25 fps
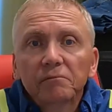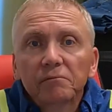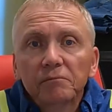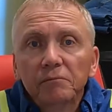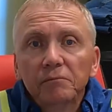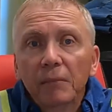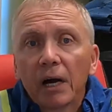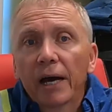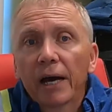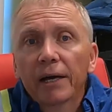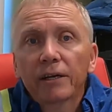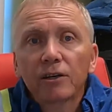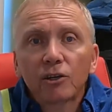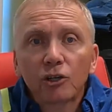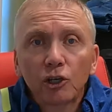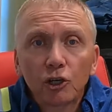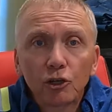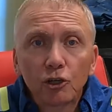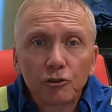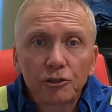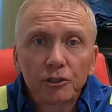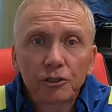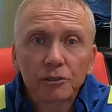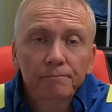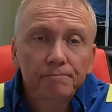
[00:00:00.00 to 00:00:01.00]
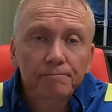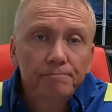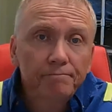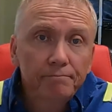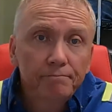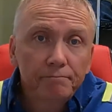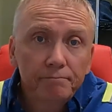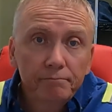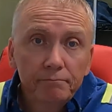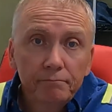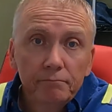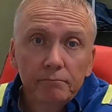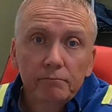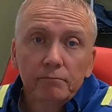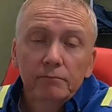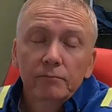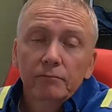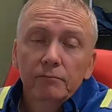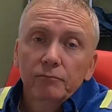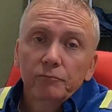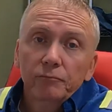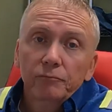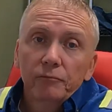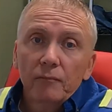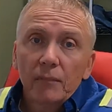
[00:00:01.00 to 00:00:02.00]
My conclusion
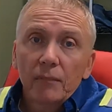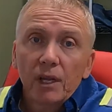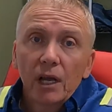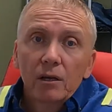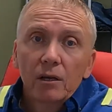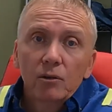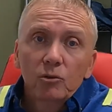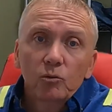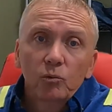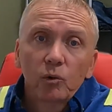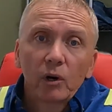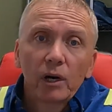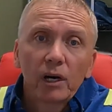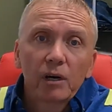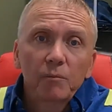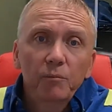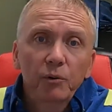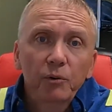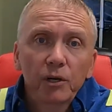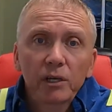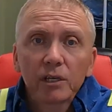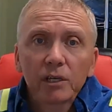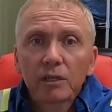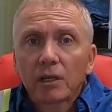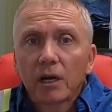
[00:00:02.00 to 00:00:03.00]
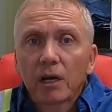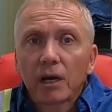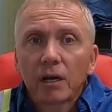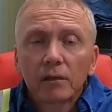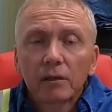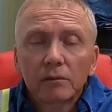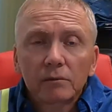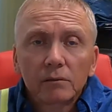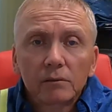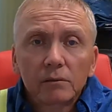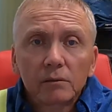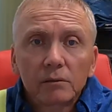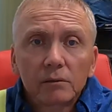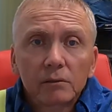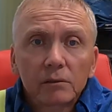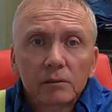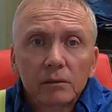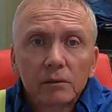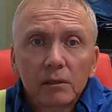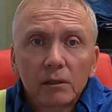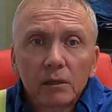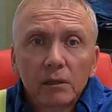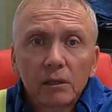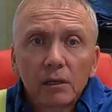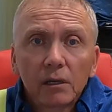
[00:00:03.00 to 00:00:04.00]
is what I put in there.
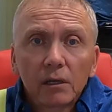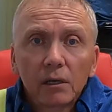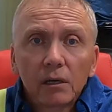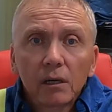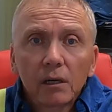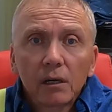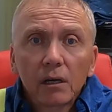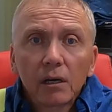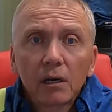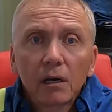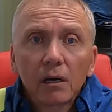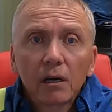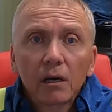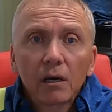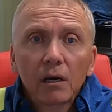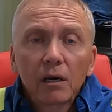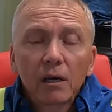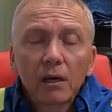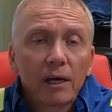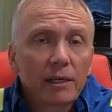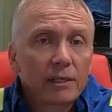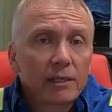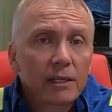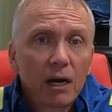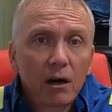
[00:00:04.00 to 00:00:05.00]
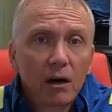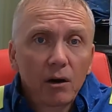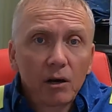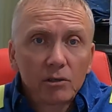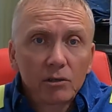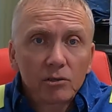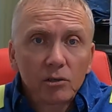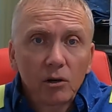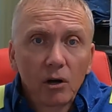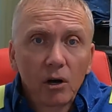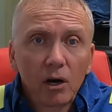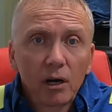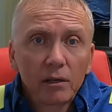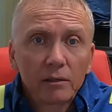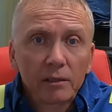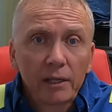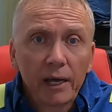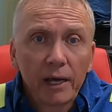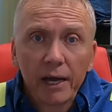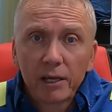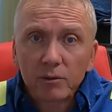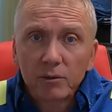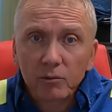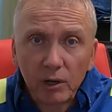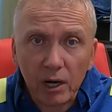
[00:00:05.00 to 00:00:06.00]
That's how I saw it, and
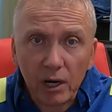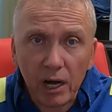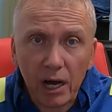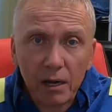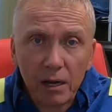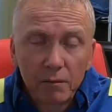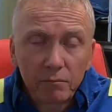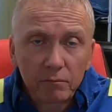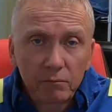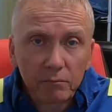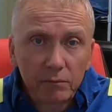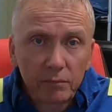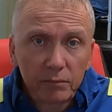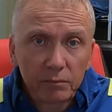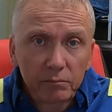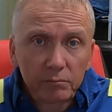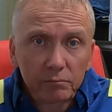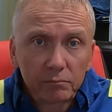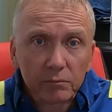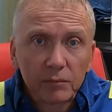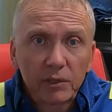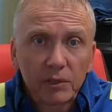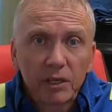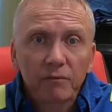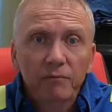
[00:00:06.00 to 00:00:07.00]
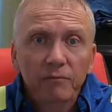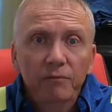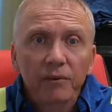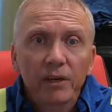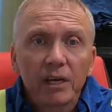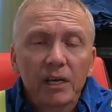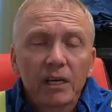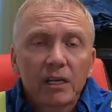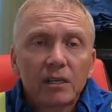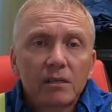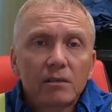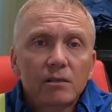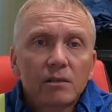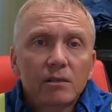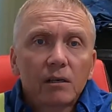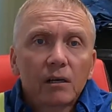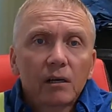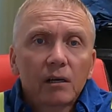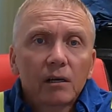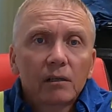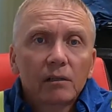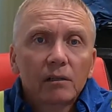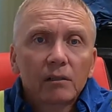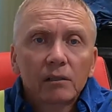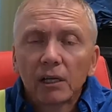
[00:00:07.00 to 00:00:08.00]
that's what I'm convinced
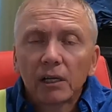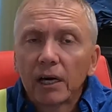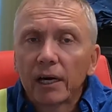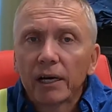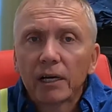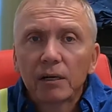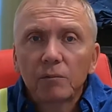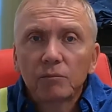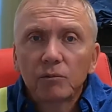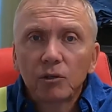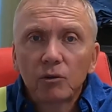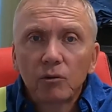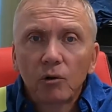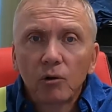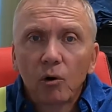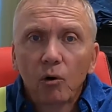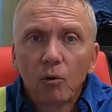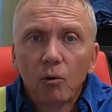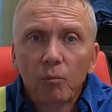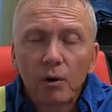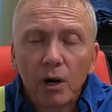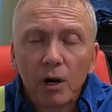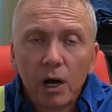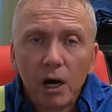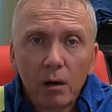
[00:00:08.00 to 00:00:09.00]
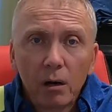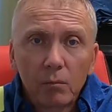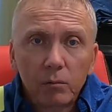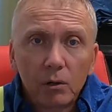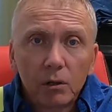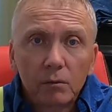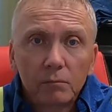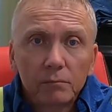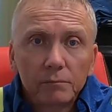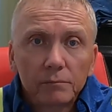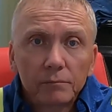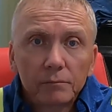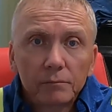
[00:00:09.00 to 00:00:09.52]
led up to the whole problem.